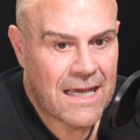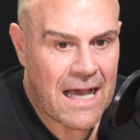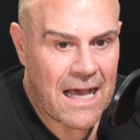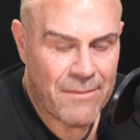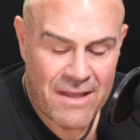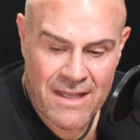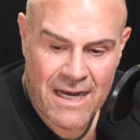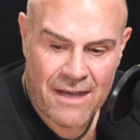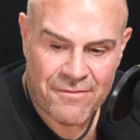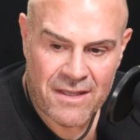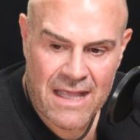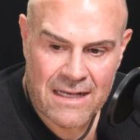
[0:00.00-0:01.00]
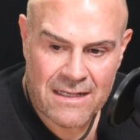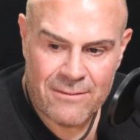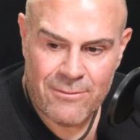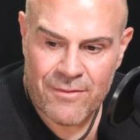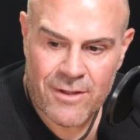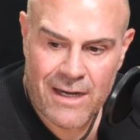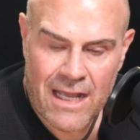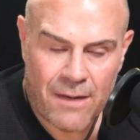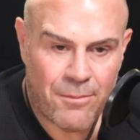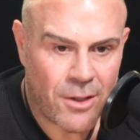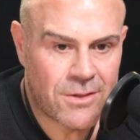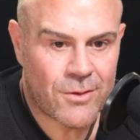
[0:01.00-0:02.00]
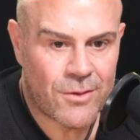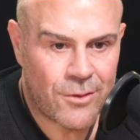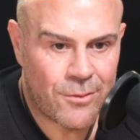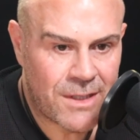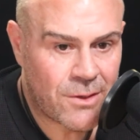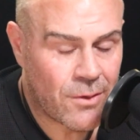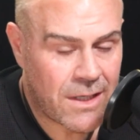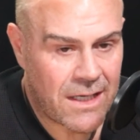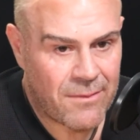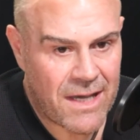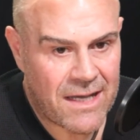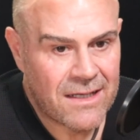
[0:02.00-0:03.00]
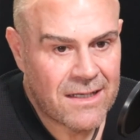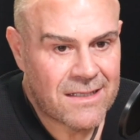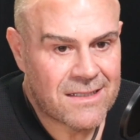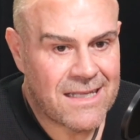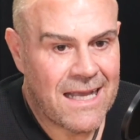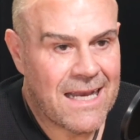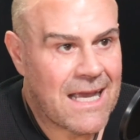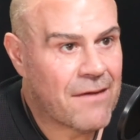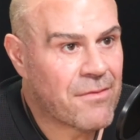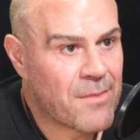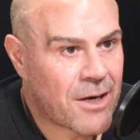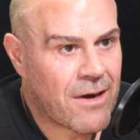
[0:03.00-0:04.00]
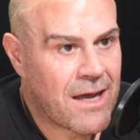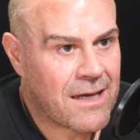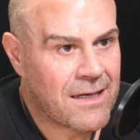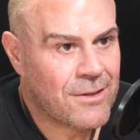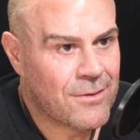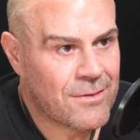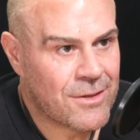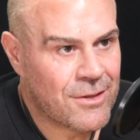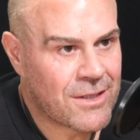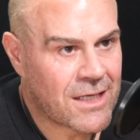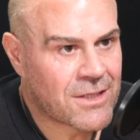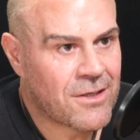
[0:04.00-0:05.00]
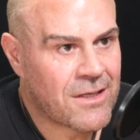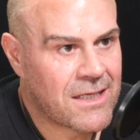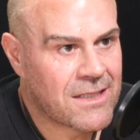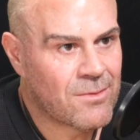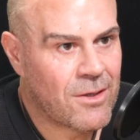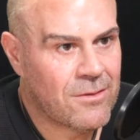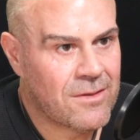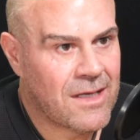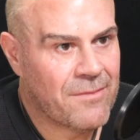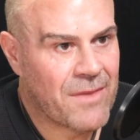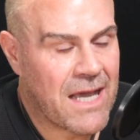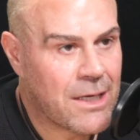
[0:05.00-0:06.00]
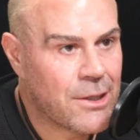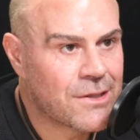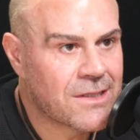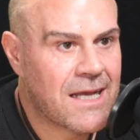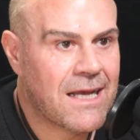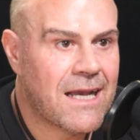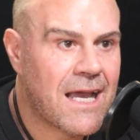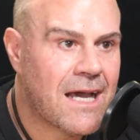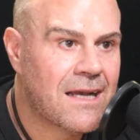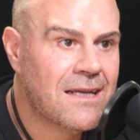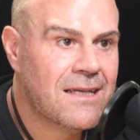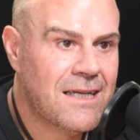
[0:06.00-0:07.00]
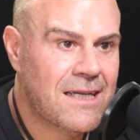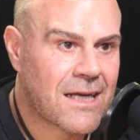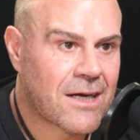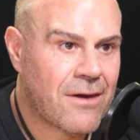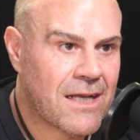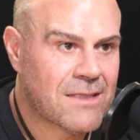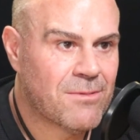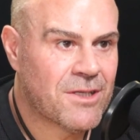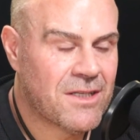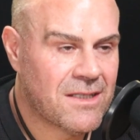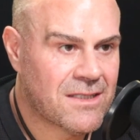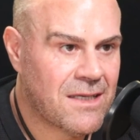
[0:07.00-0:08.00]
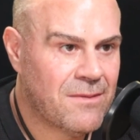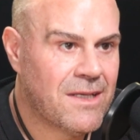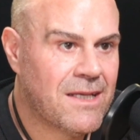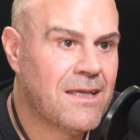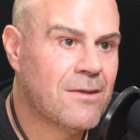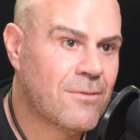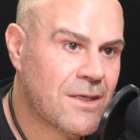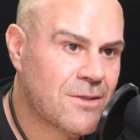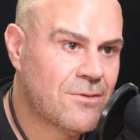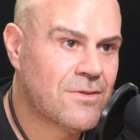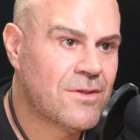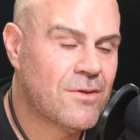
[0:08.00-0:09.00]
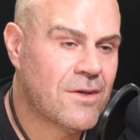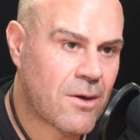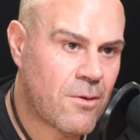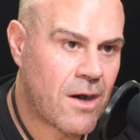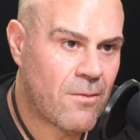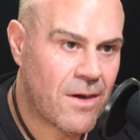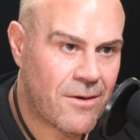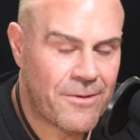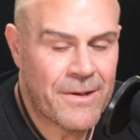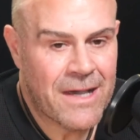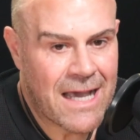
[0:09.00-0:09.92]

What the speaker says: And then after that, we've got Alan Bonsall, who'll be talking about standing out from a crowd, and you touched on that as well. How do you stand out in a crowd, especially in the CBD? The regionals are doing it quite well.